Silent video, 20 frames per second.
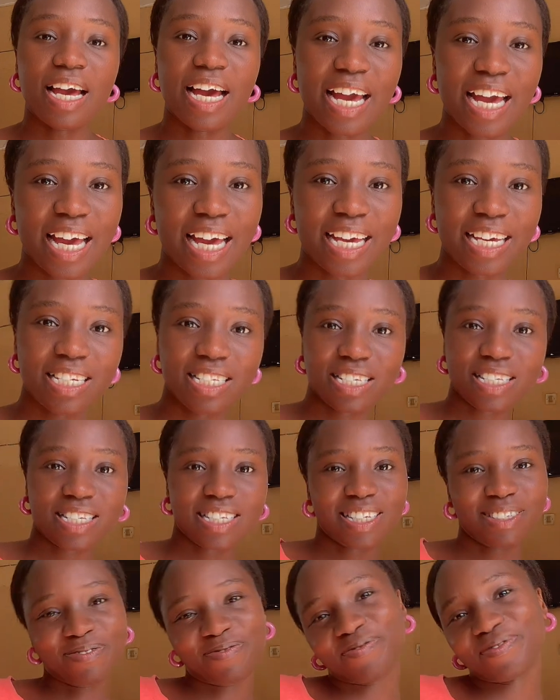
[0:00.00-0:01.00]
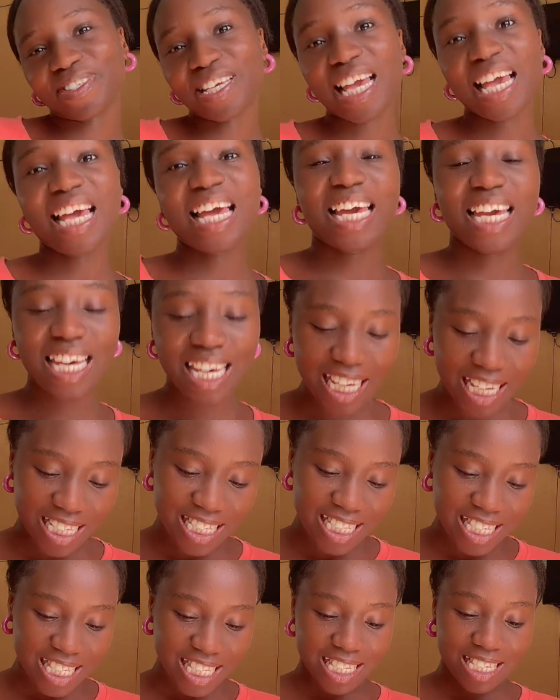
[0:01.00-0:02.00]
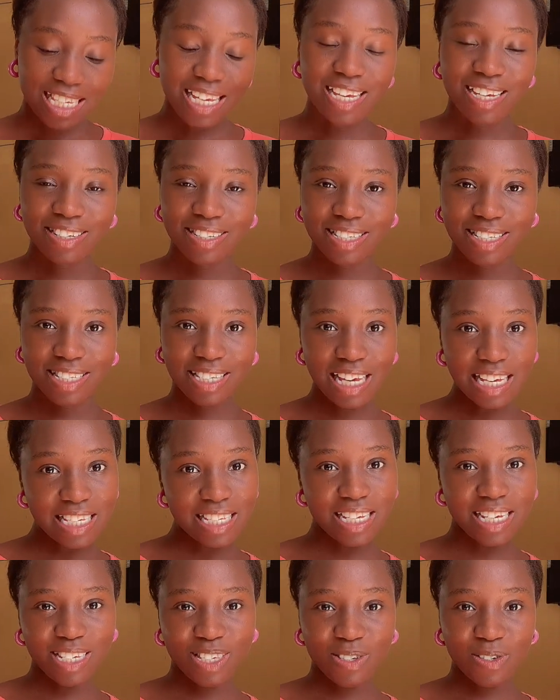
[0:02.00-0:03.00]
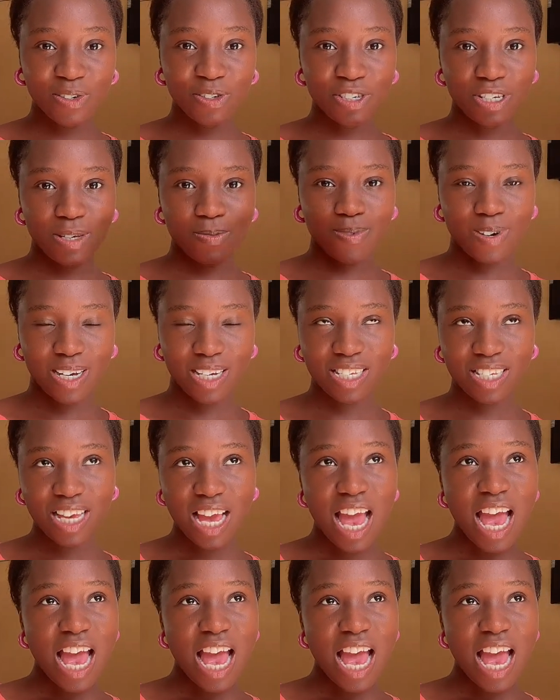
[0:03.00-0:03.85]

Hi guys, it's 6 days to Christmas